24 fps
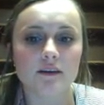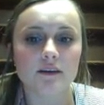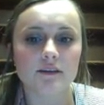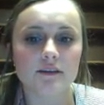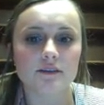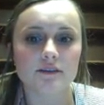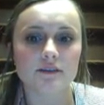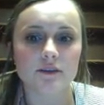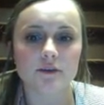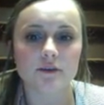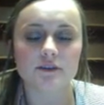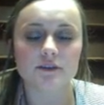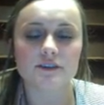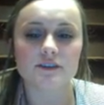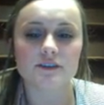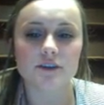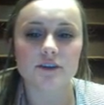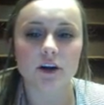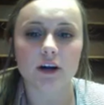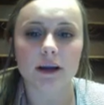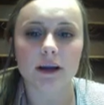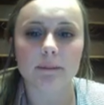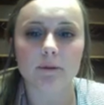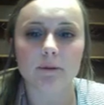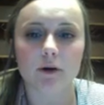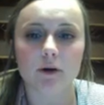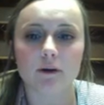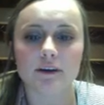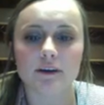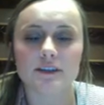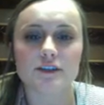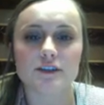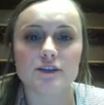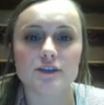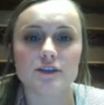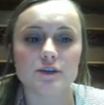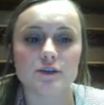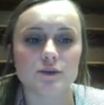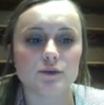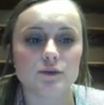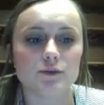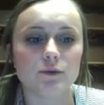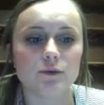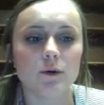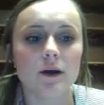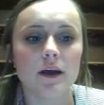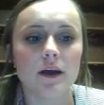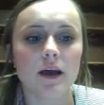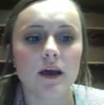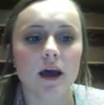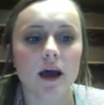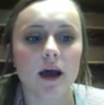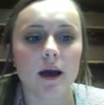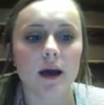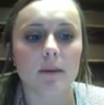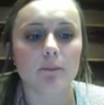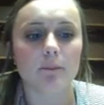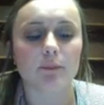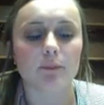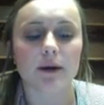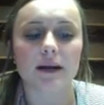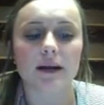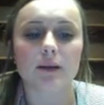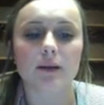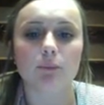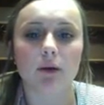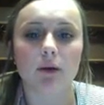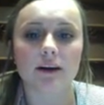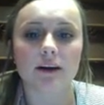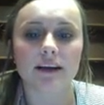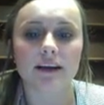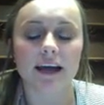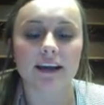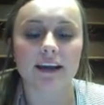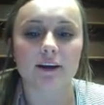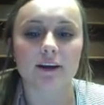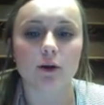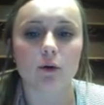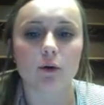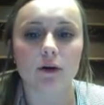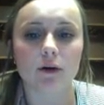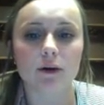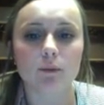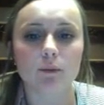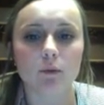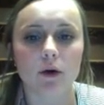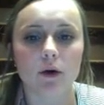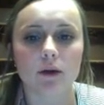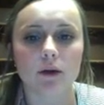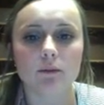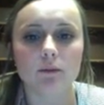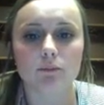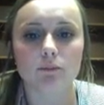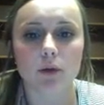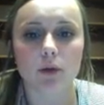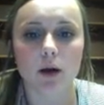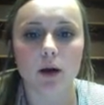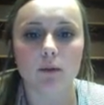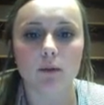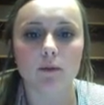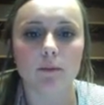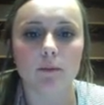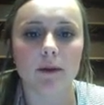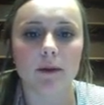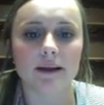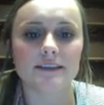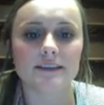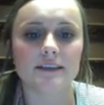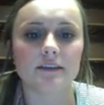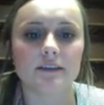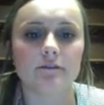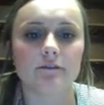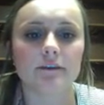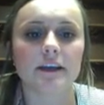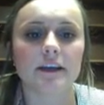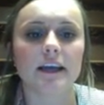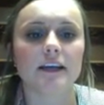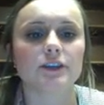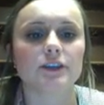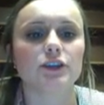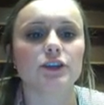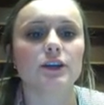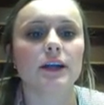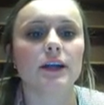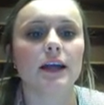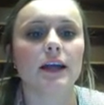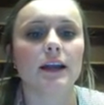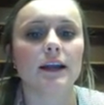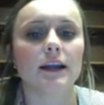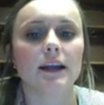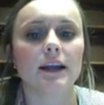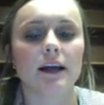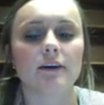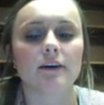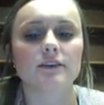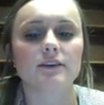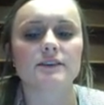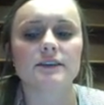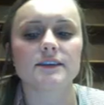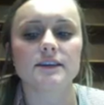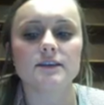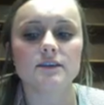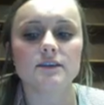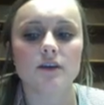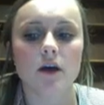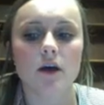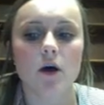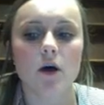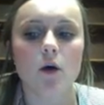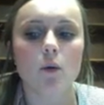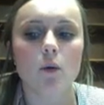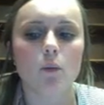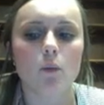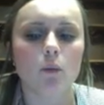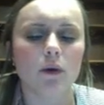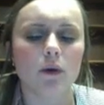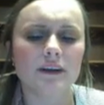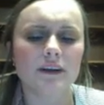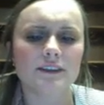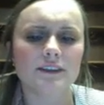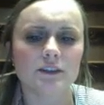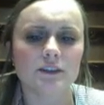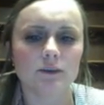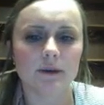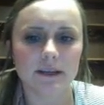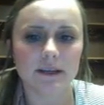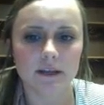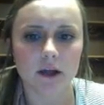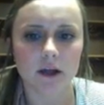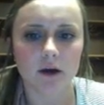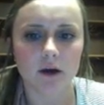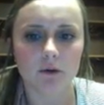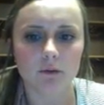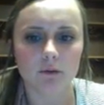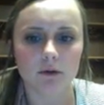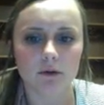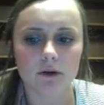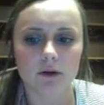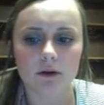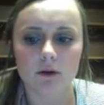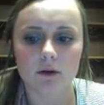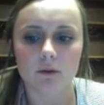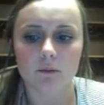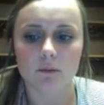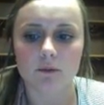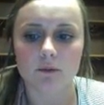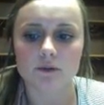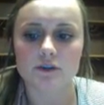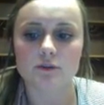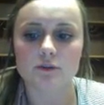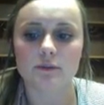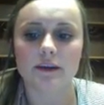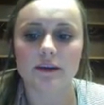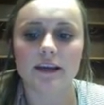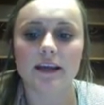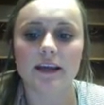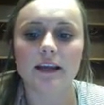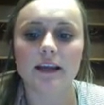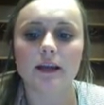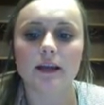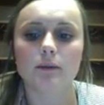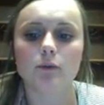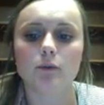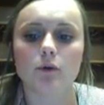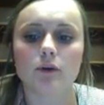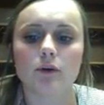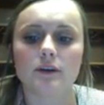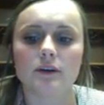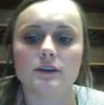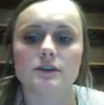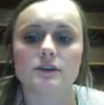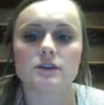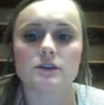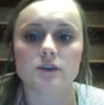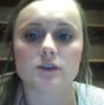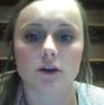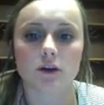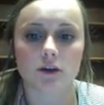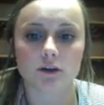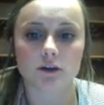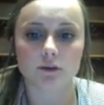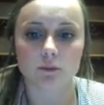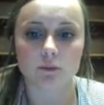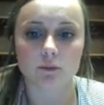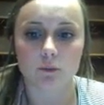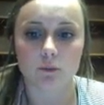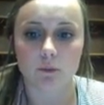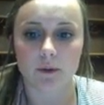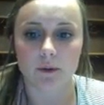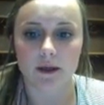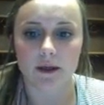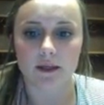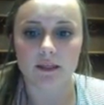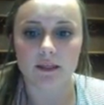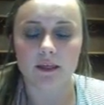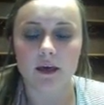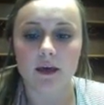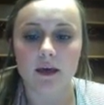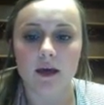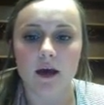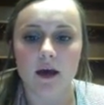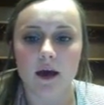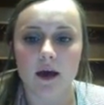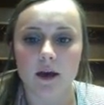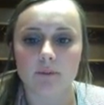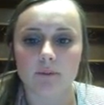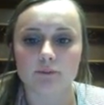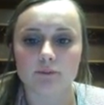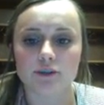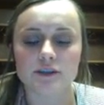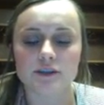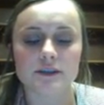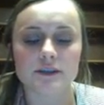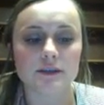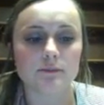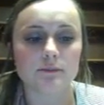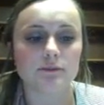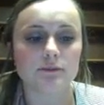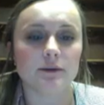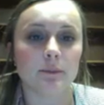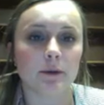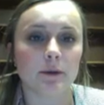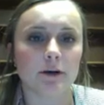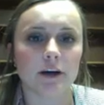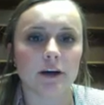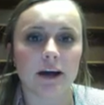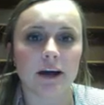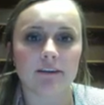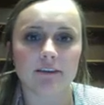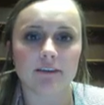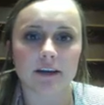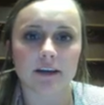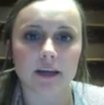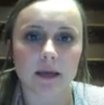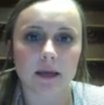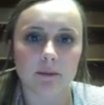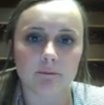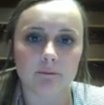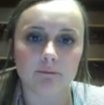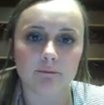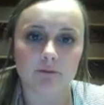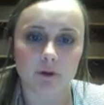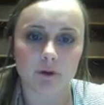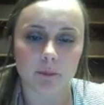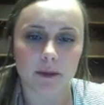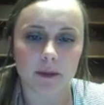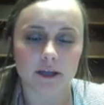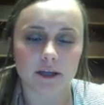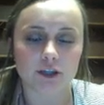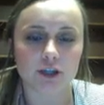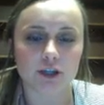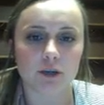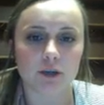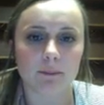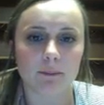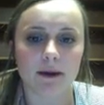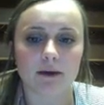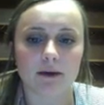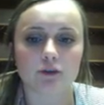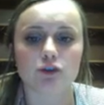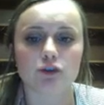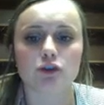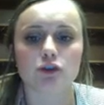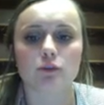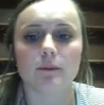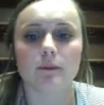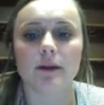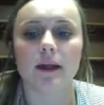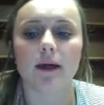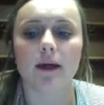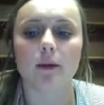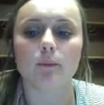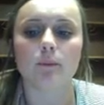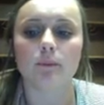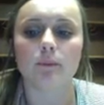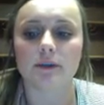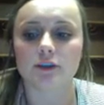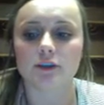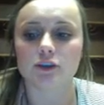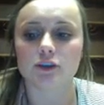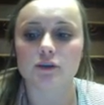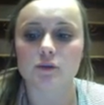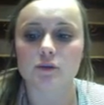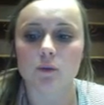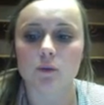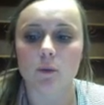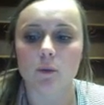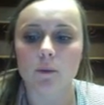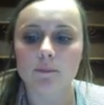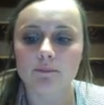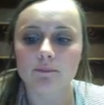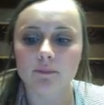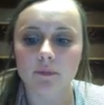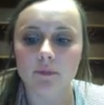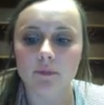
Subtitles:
So to start, I'm going to break apart Category 1, Problem Identification and Analysis. What do I know? Well, to begin, I'm going to start with just some demographic information about Truman Elementary School.